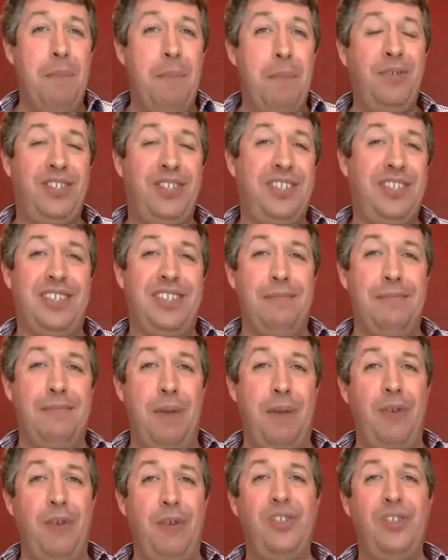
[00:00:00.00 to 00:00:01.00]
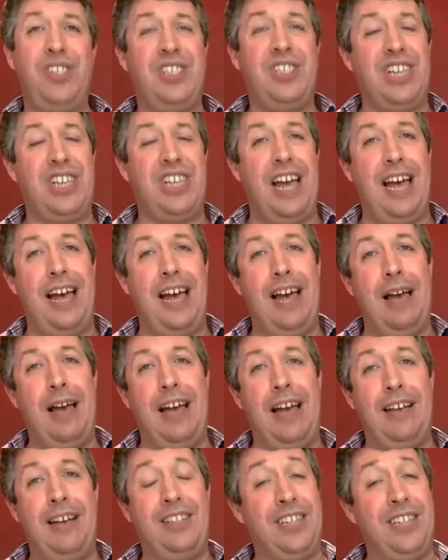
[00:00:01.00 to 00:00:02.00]
Most
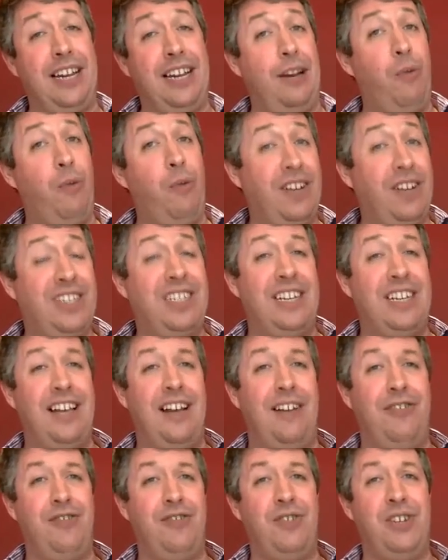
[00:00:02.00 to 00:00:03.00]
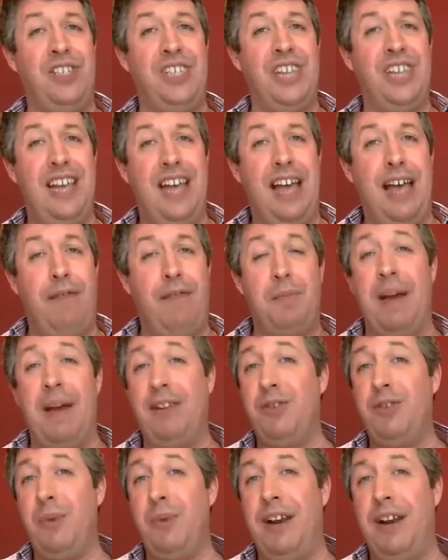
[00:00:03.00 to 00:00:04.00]
certainly Western countries have about
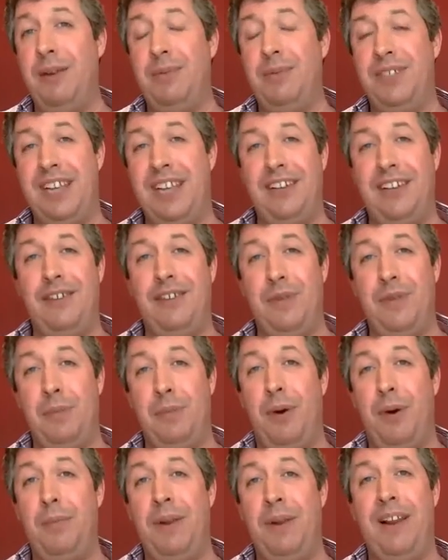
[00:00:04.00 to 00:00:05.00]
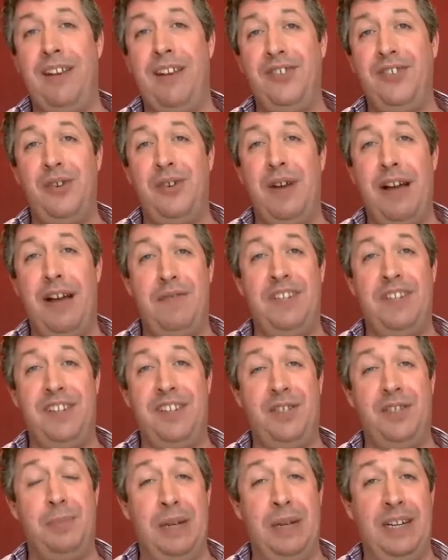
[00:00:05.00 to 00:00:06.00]
20% of the population who have a
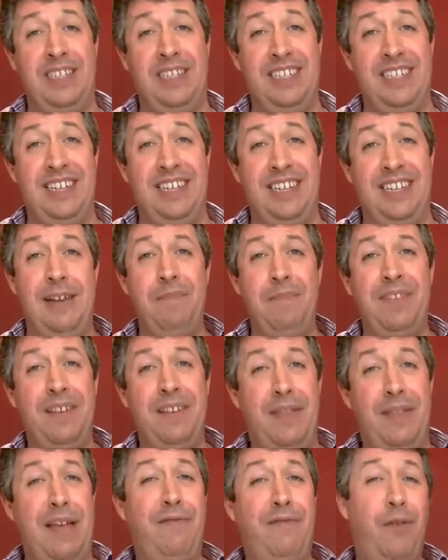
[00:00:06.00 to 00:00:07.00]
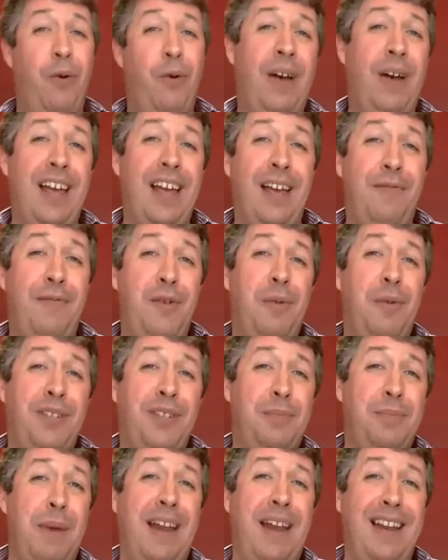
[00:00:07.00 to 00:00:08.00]
disability. Therefore, if you were
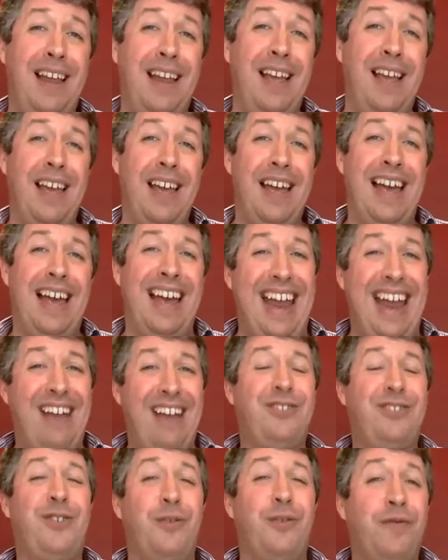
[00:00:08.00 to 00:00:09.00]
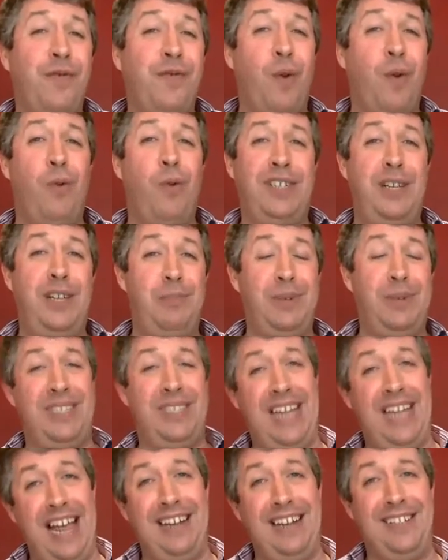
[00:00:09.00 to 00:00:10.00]
spending an extra
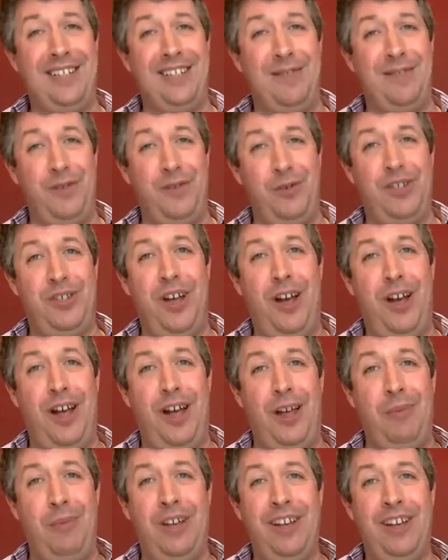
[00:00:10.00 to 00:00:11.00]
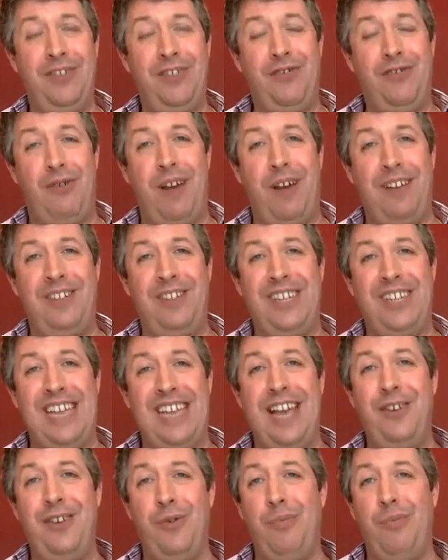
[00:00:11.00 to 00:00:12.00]
40% of your time trying to get
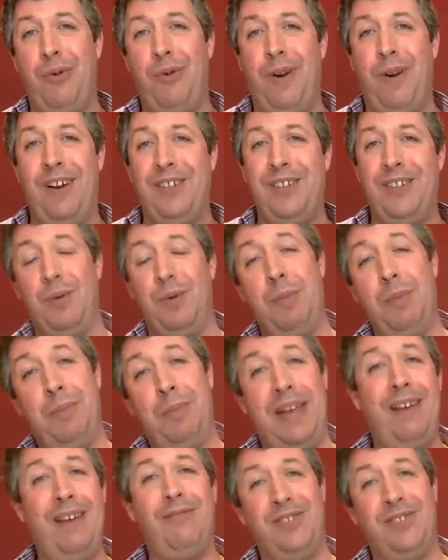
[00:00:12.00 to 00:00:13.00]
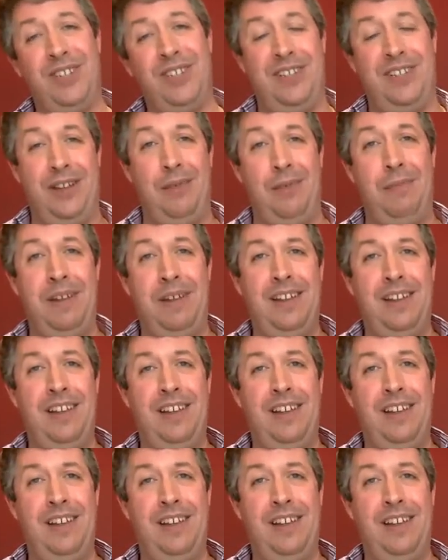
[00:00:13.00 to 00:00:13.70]
your product to appeal to them,